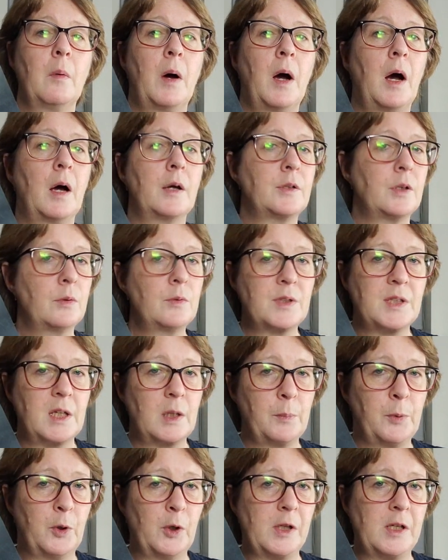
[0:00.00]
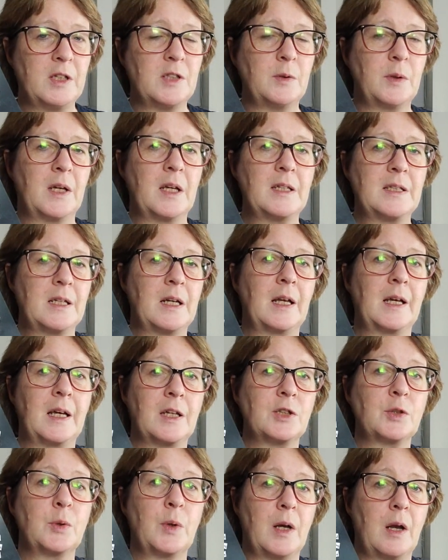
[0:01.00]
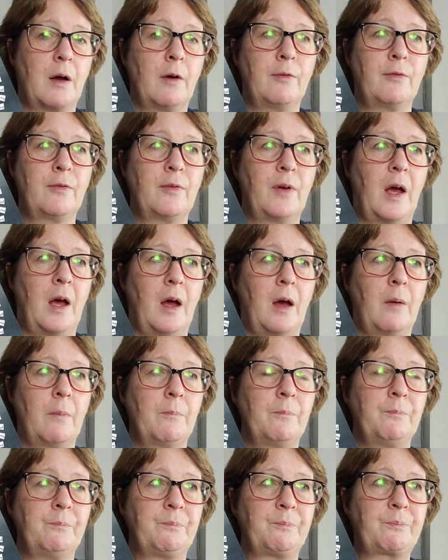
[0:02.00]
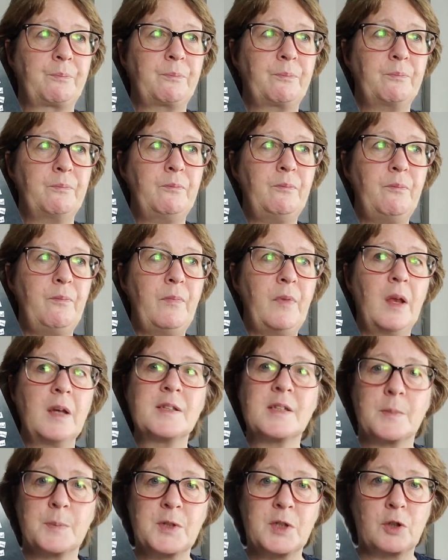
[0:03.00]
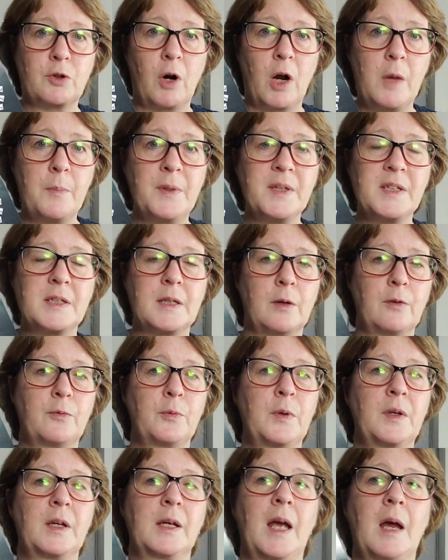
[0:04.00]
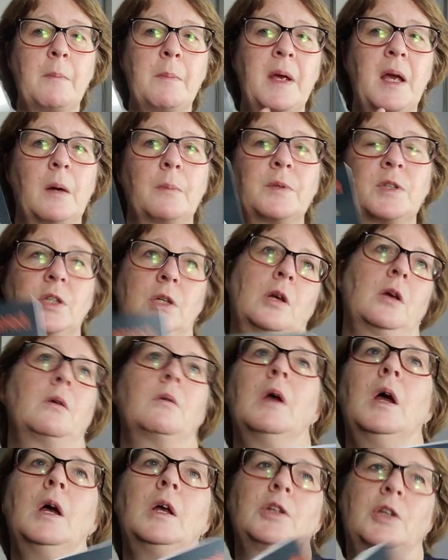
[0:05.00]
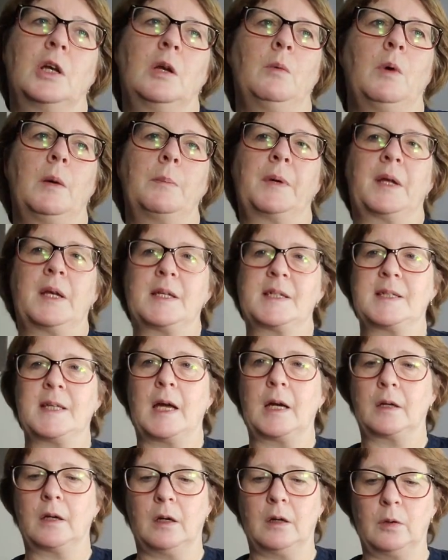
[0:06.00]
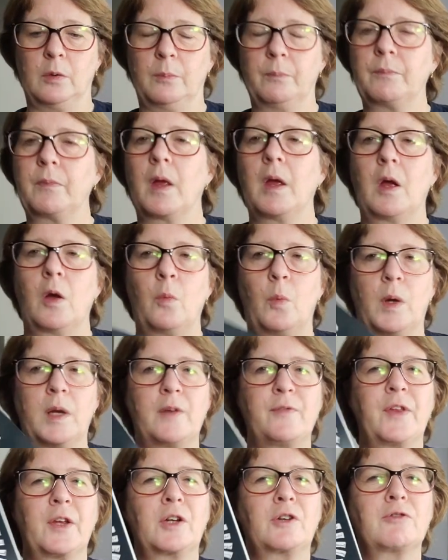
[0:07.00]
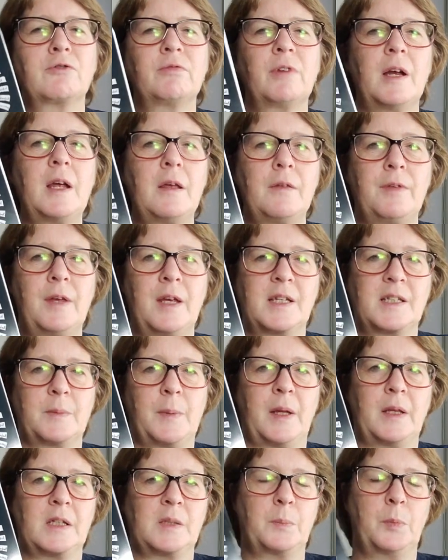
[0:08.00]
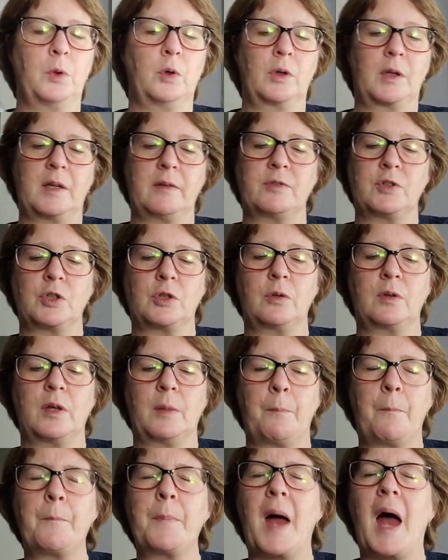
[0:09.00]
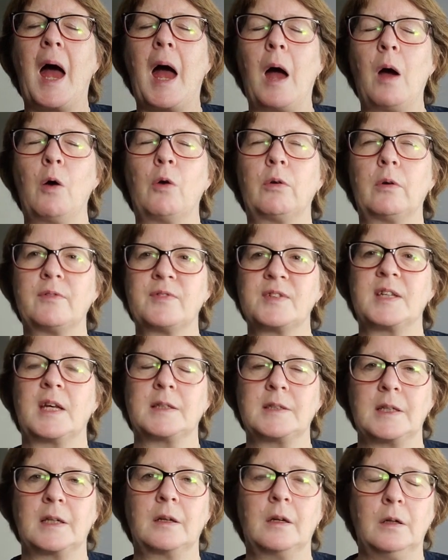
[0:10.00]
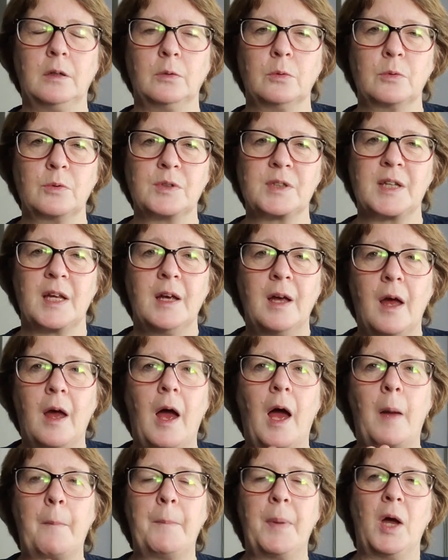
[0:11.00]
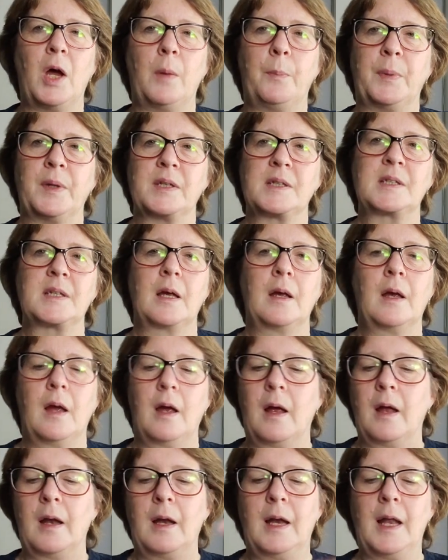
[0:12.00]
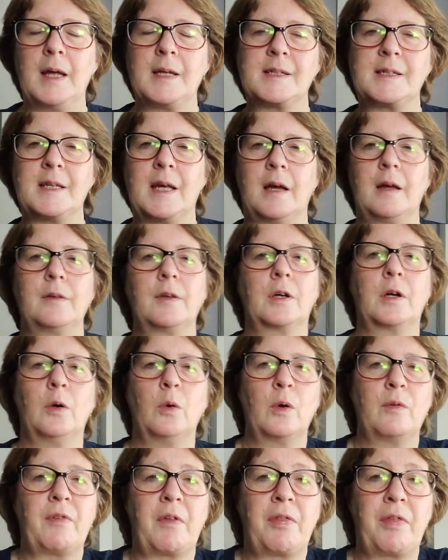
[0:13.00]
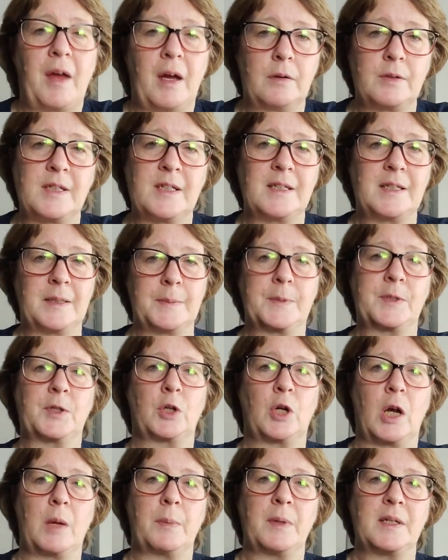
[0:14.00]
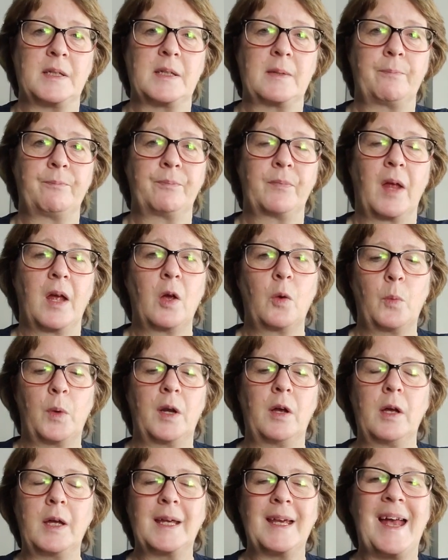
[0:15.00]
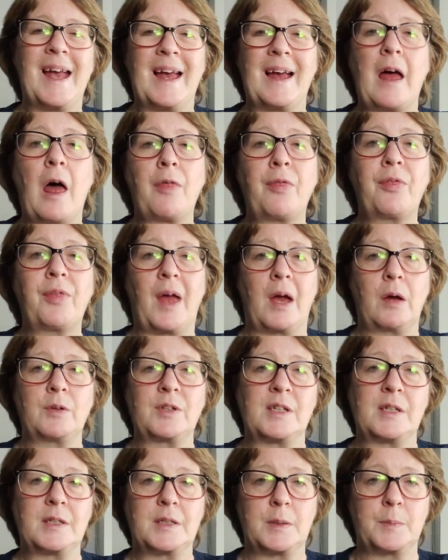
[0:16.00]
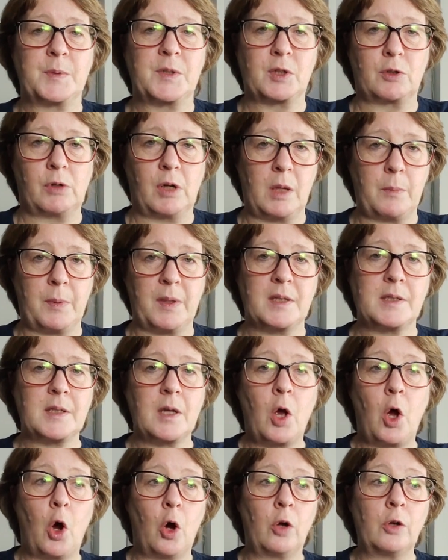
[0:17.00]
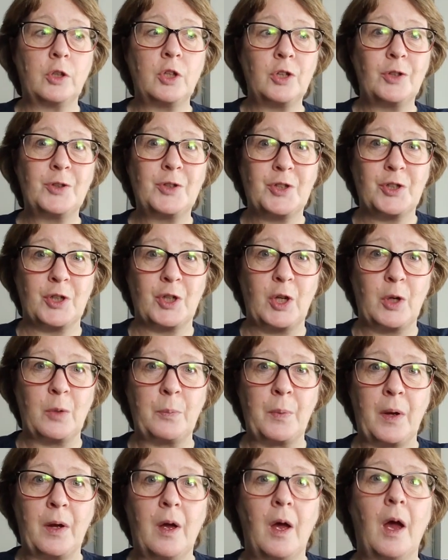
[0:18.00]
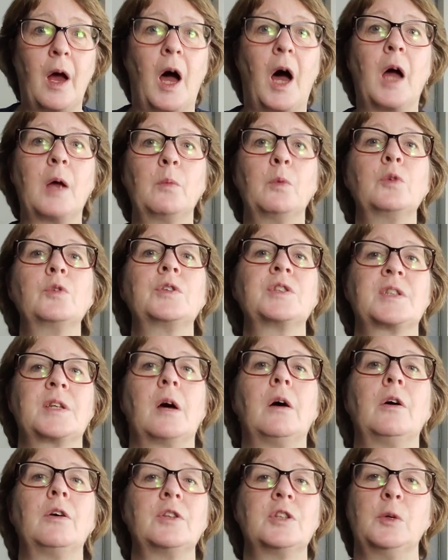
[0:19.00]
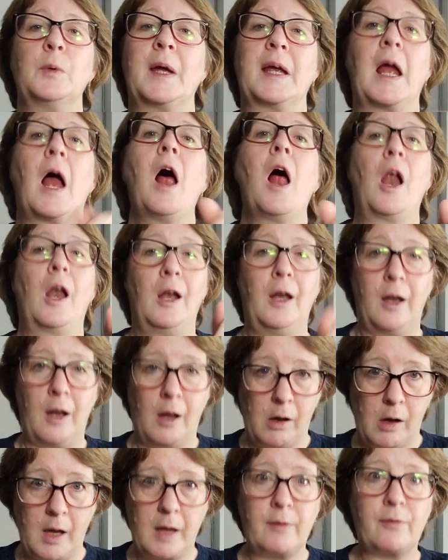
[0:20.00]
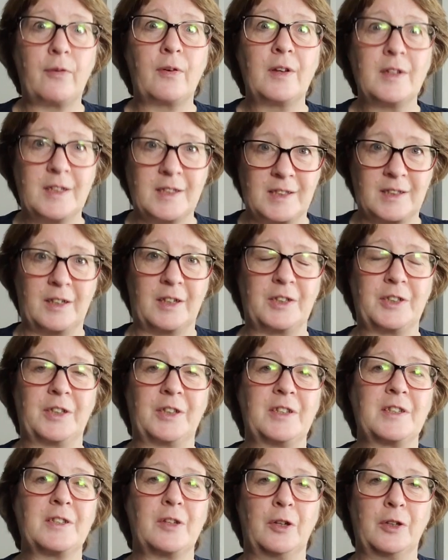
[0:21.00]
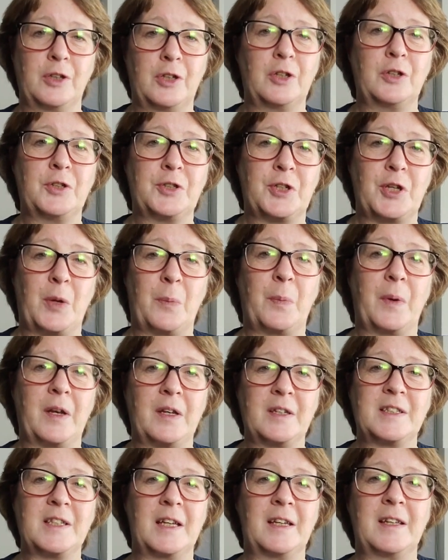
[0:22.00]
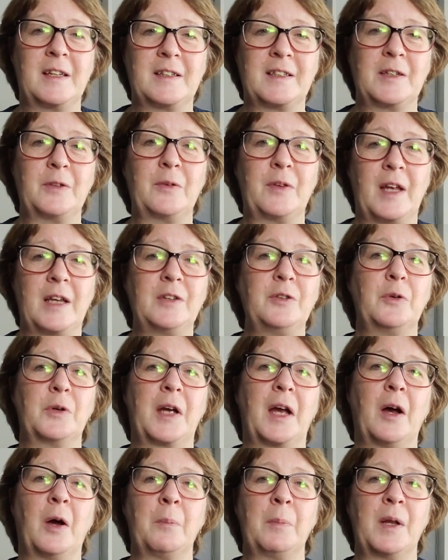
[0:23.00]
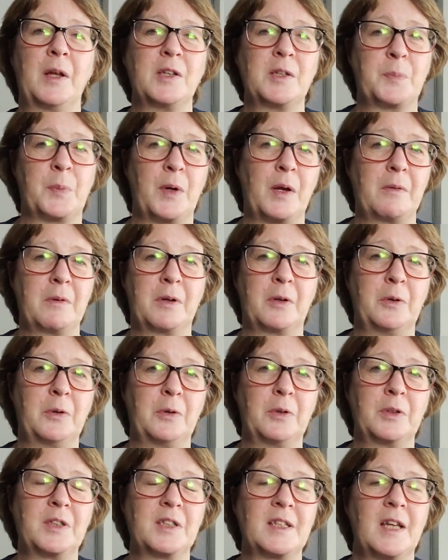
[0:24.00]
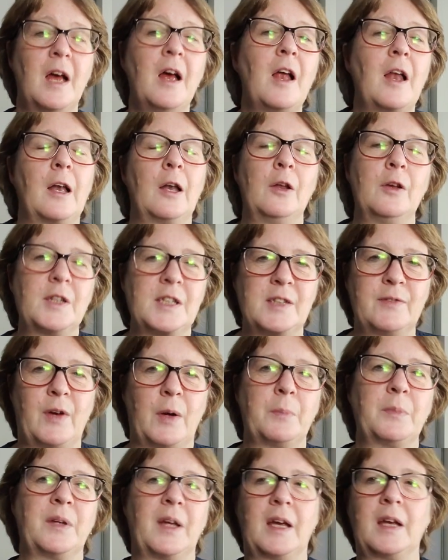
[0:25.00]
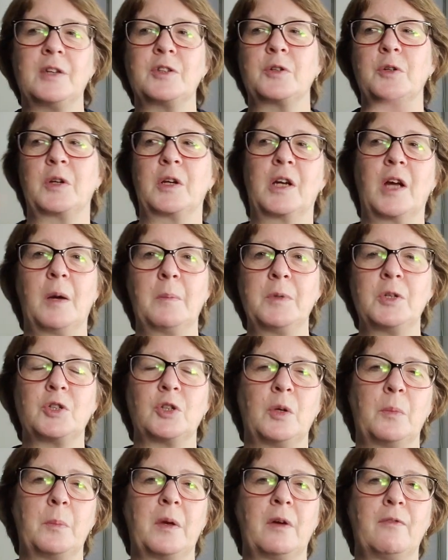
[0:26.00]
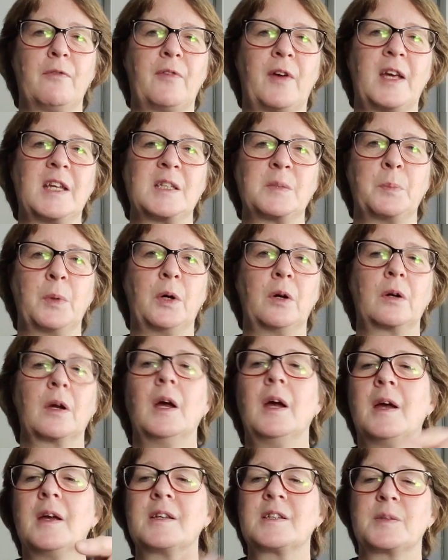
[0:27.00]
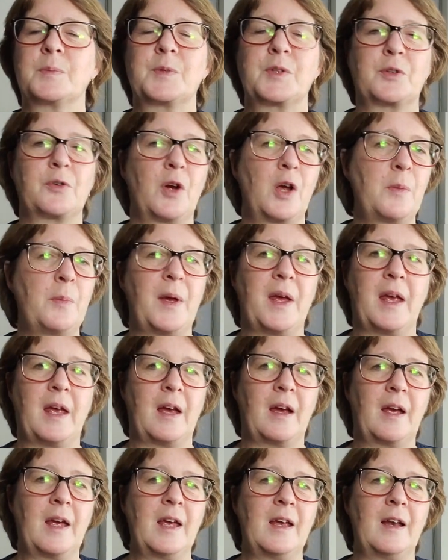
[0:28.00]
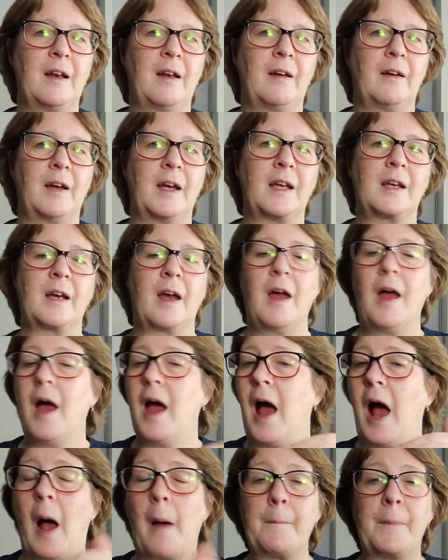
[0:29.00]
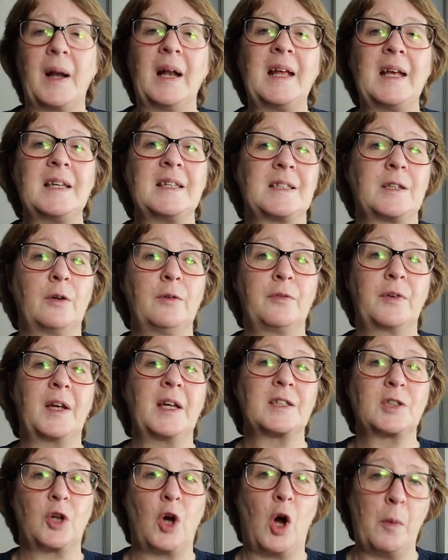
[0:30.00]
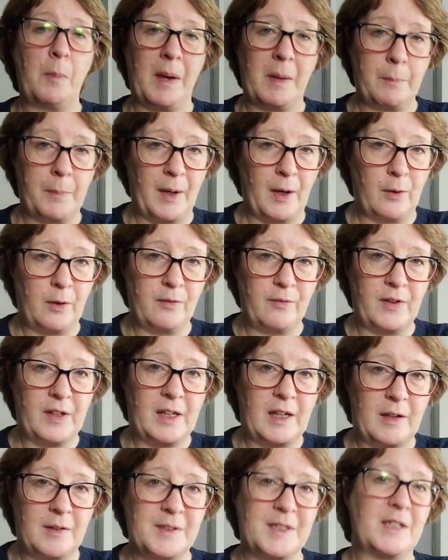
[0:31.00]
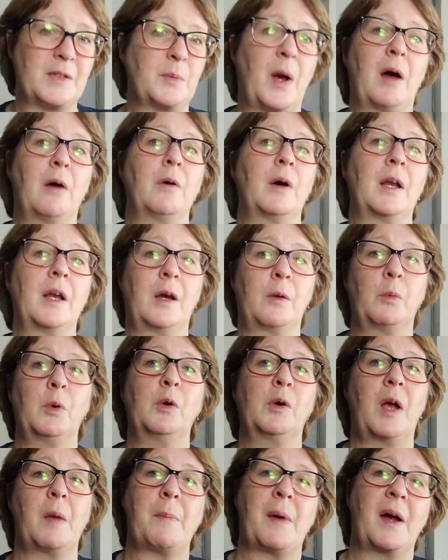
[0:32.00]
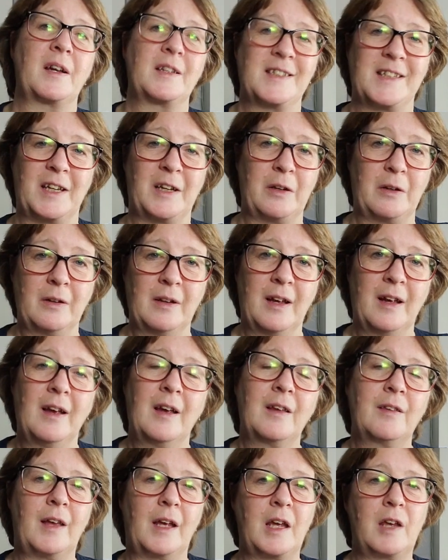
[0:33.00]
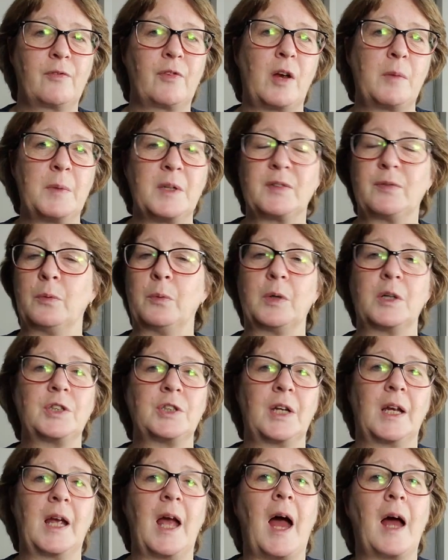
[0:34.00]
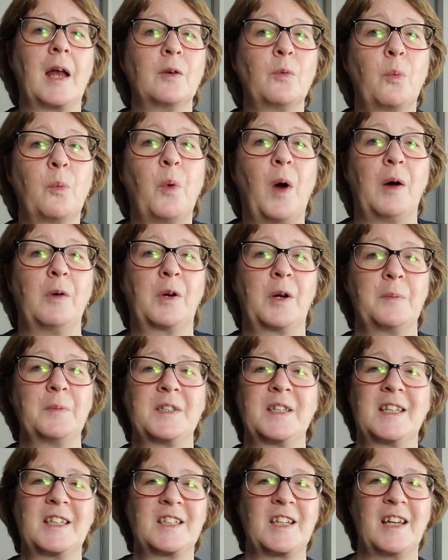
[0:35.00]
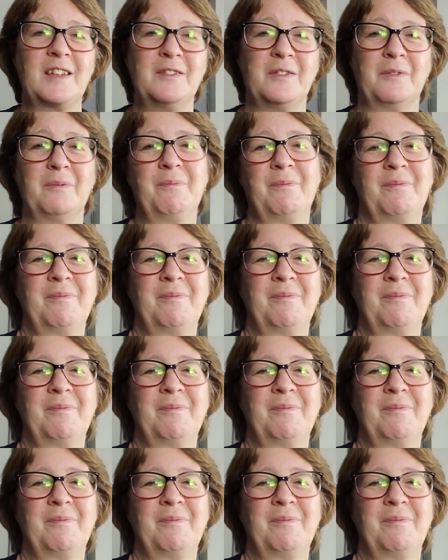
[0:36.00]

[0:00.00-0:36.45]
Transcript: I don't see the point in doing it until I get to enough subscribers. So if we can get me up to, do you know what, I'm going to set a goal. One of the great things about this book gives you the power of setting goals and purpose. Let's set the goal of 1,000 subscribers. When I get 1,000 subscribers on YouTube, I will start doing live discussions on YouTube. But until then, you'll get uploads, pre-records, lots of updates. You can come and join me on Facebook, subscribe here, hit like, and please don't forget to comment below the videos as well, and I will get back to you. Thank you very much for watching, and welcome to the channel.